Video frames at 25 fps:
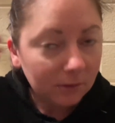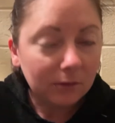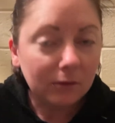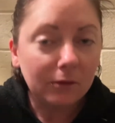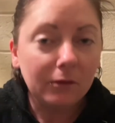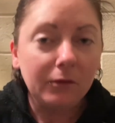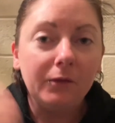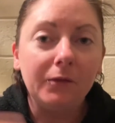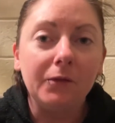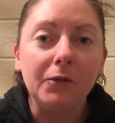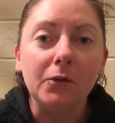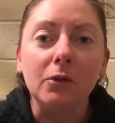
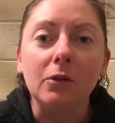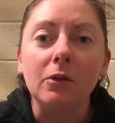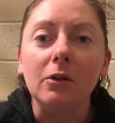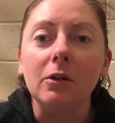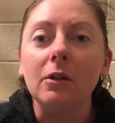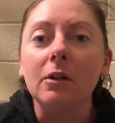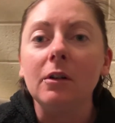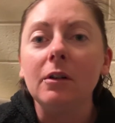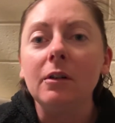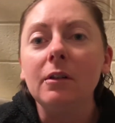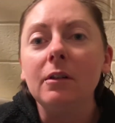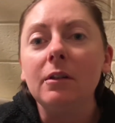
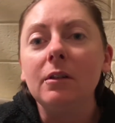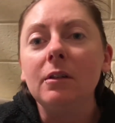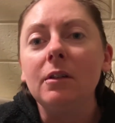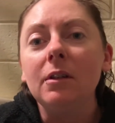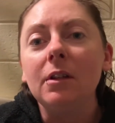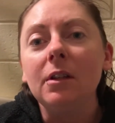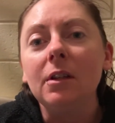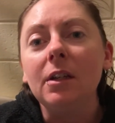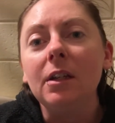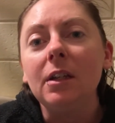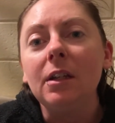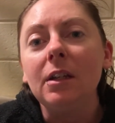for
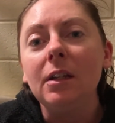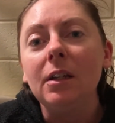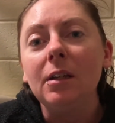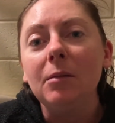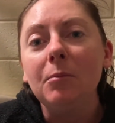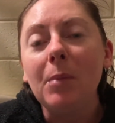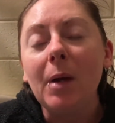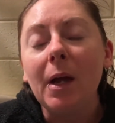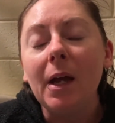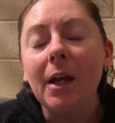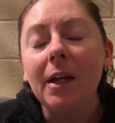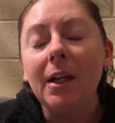the
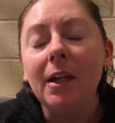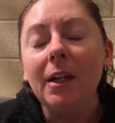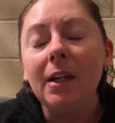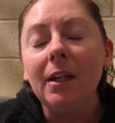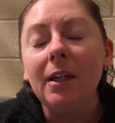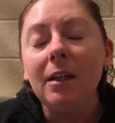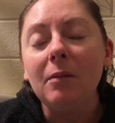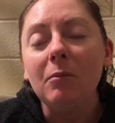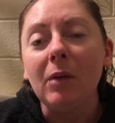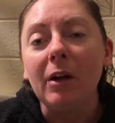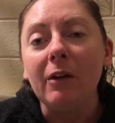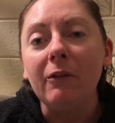pain
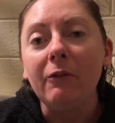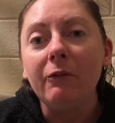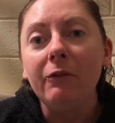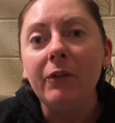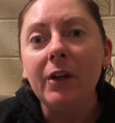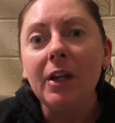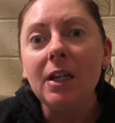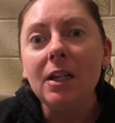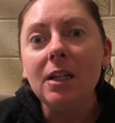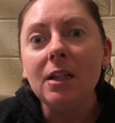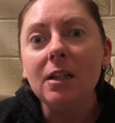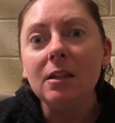in my
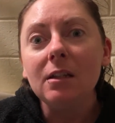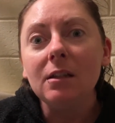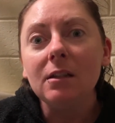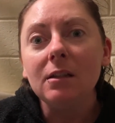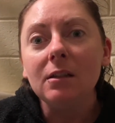feet,